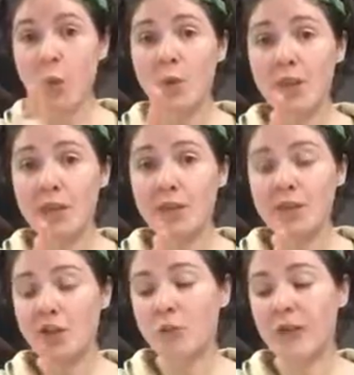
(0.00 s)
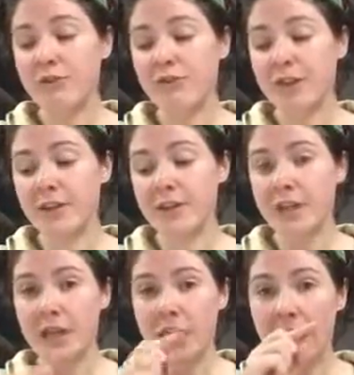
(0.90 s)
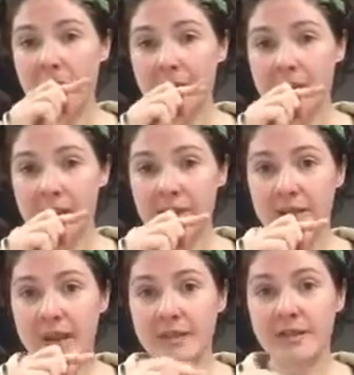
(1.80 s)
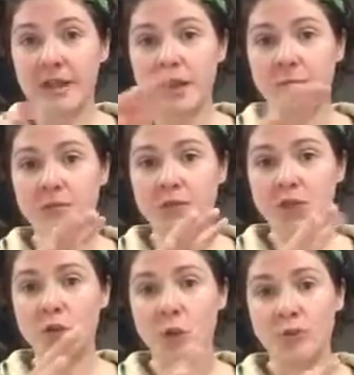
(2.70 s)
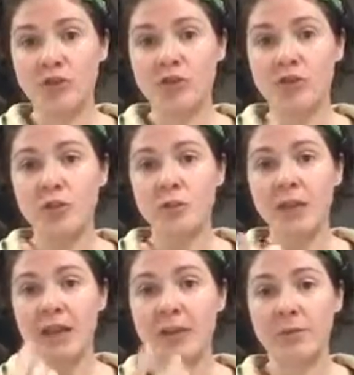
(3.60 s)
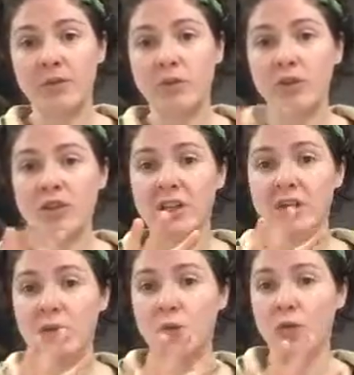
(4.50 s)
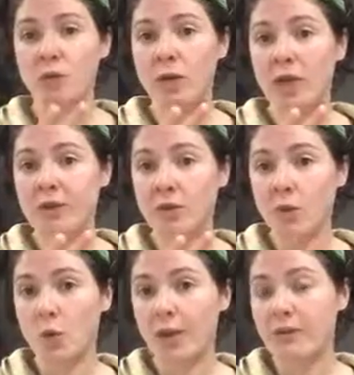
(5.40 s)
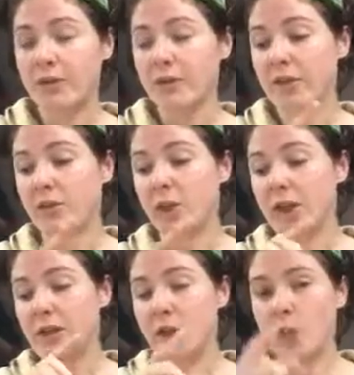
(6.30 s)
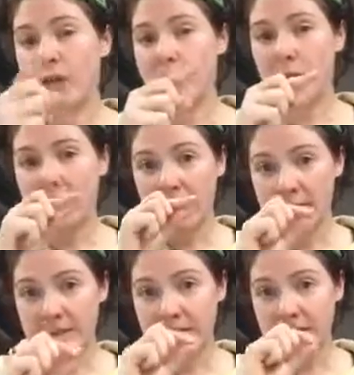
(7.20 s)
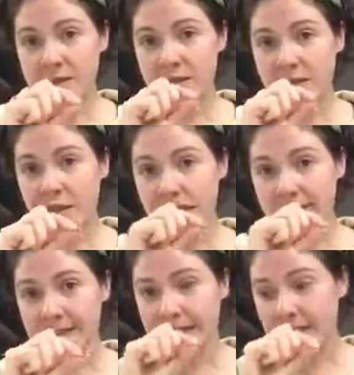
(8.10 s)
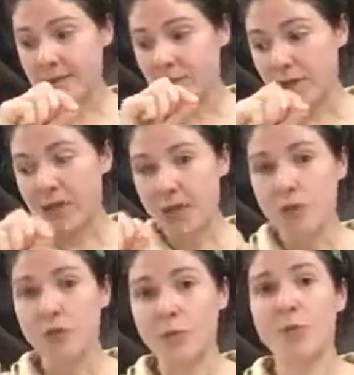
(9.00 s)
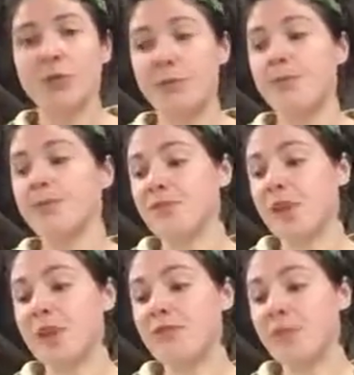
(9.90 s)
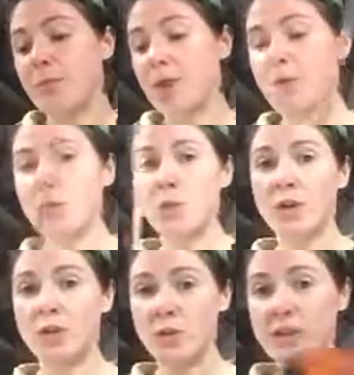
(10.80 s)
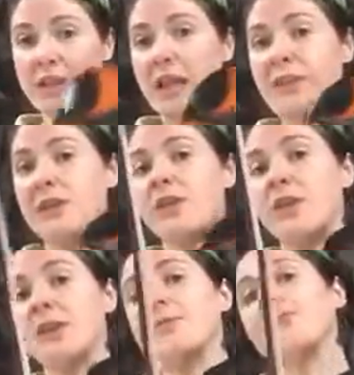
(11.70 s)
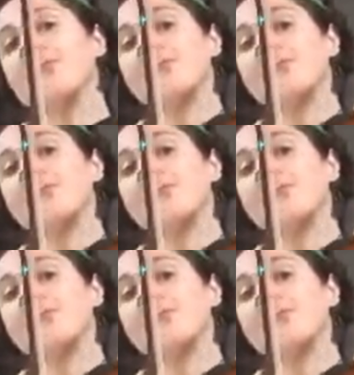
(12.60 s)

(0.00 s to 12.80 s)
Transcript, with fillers: We're going to learn the top line first and then there's um, two options, you can play them as crotchets or as quavers. So the quaver part has little D's running along the bottom and for the moment we're not going to add those in.